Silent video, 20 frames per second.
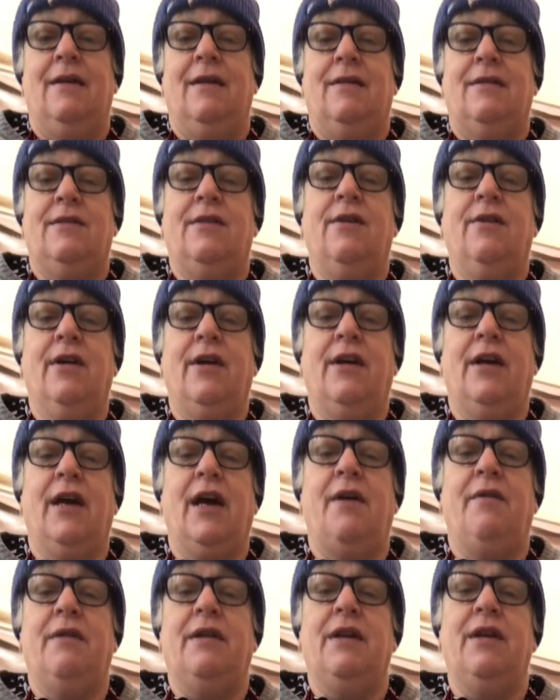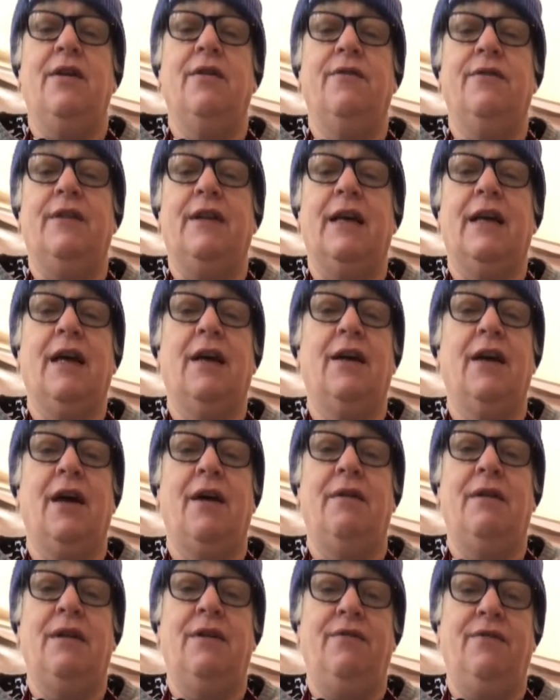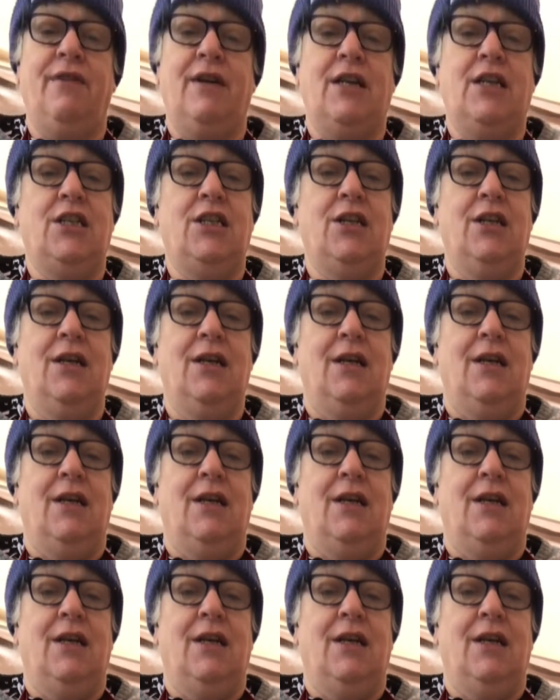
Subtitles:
It's not going to go in the oven, they're going to go in the fridge.